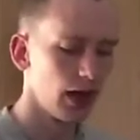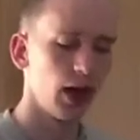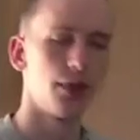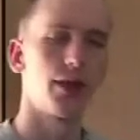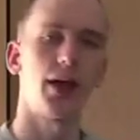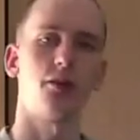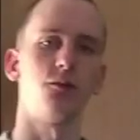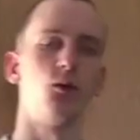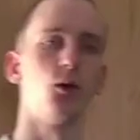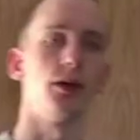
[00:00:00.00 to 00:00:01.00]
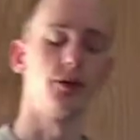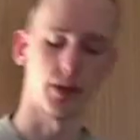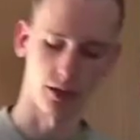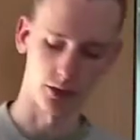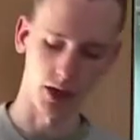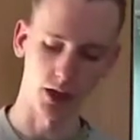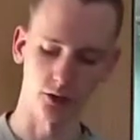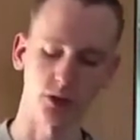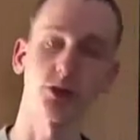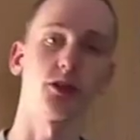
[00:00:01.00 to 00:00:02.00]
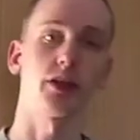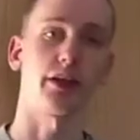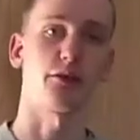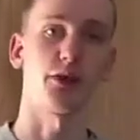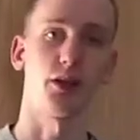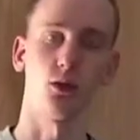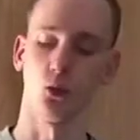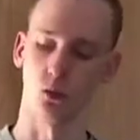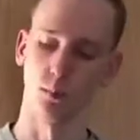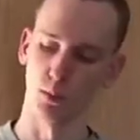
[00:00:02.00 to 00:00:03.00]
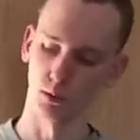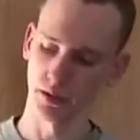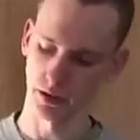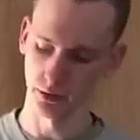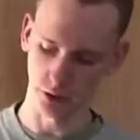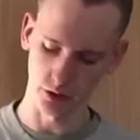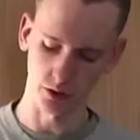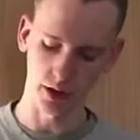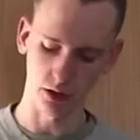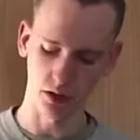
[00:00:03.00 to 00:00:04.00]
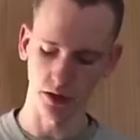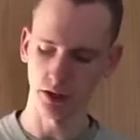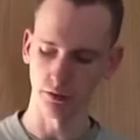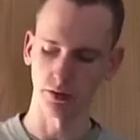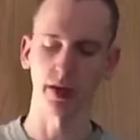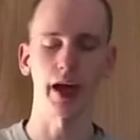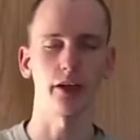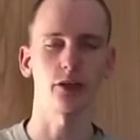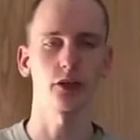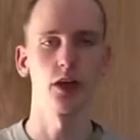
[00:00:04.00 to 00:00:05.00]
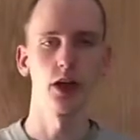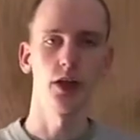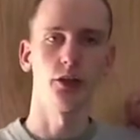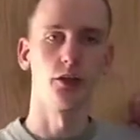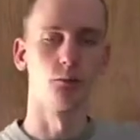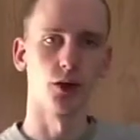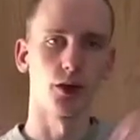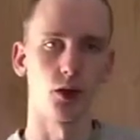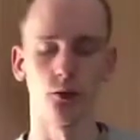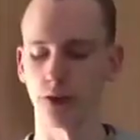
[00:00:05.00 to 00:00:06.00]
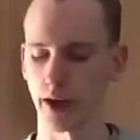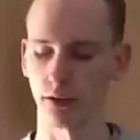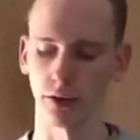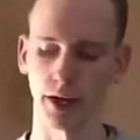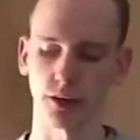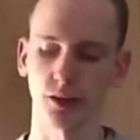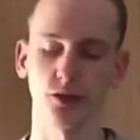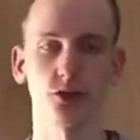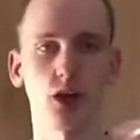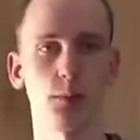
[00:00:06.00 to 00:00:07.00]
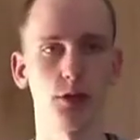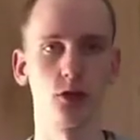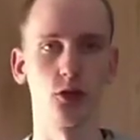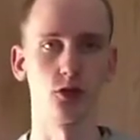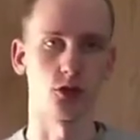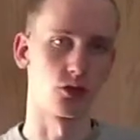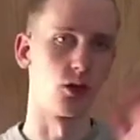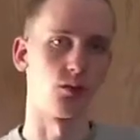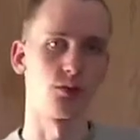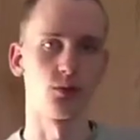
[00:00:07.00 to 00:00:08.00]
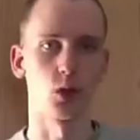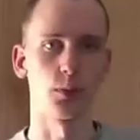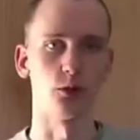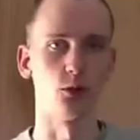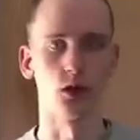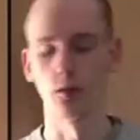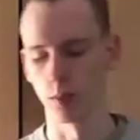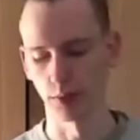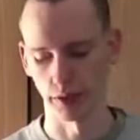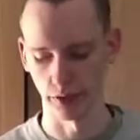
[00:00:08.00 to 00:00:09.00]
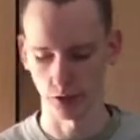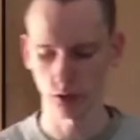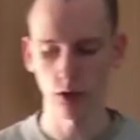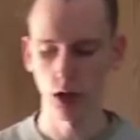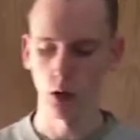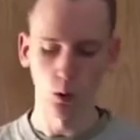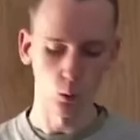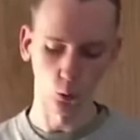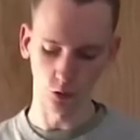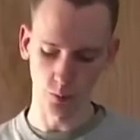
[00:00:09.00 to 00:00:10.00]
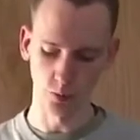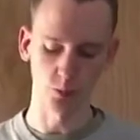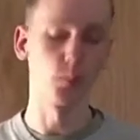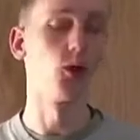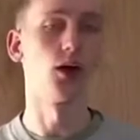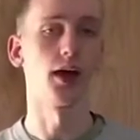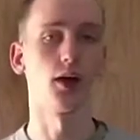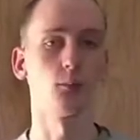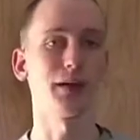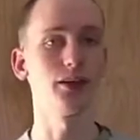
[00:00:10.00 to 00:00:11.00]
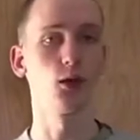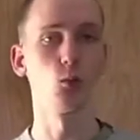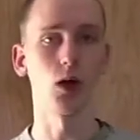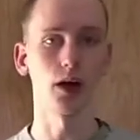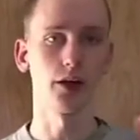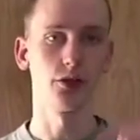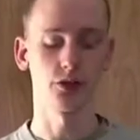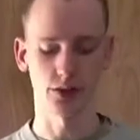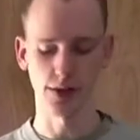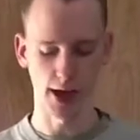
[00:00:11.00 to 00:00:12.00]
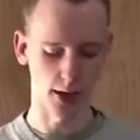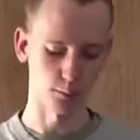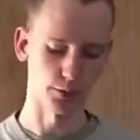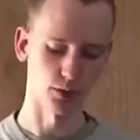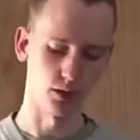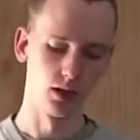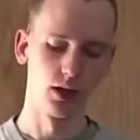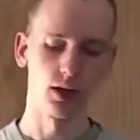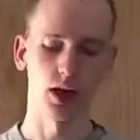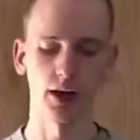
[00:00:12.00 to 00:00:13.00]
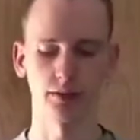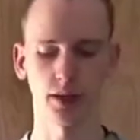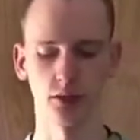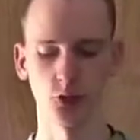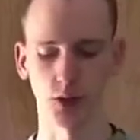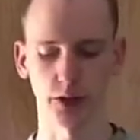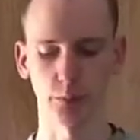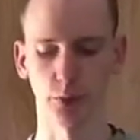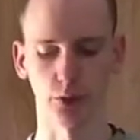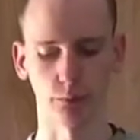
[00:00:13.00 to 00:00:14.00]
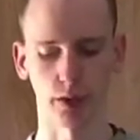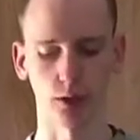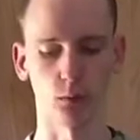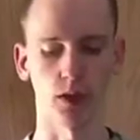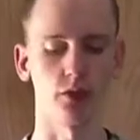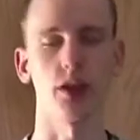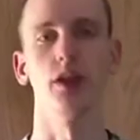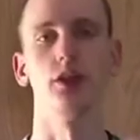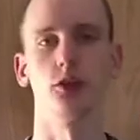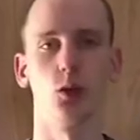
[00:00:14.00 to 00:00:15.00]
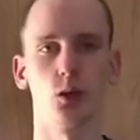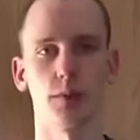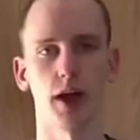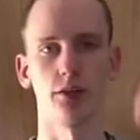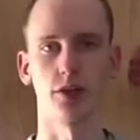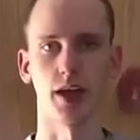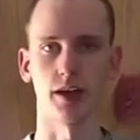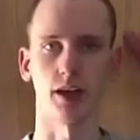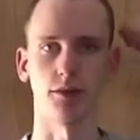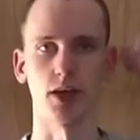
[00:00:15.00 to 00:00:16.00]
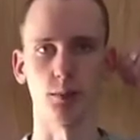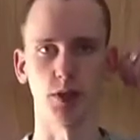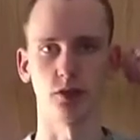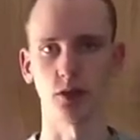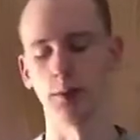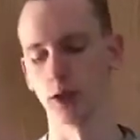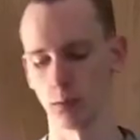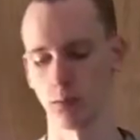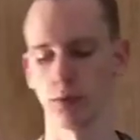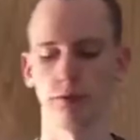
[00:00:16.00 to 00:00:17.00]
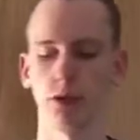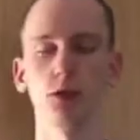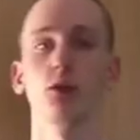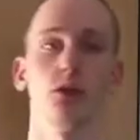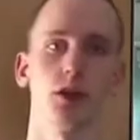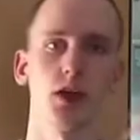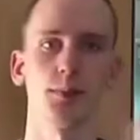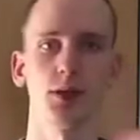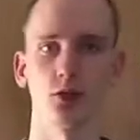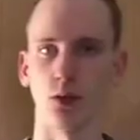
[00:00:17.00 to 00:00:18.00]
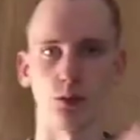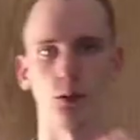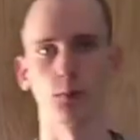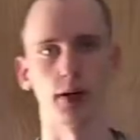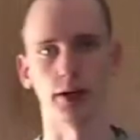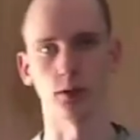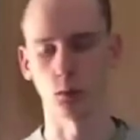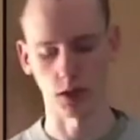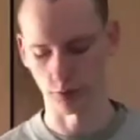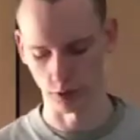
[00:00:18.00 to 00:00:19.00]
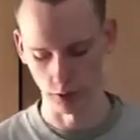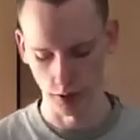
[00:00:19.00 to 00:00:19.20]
And therefore, if you're carrying a hydration carrier or a Molly hydration carrier that you've attached, you can run the hose down and actually strap it to you so it's not flopping all over the place. Or I suppose you could put radio wires in that, but I tend to actually put the radio wires in the shoulder pads and then have the earpiece coming up if you're using an earpiece or a throat mic, whatever.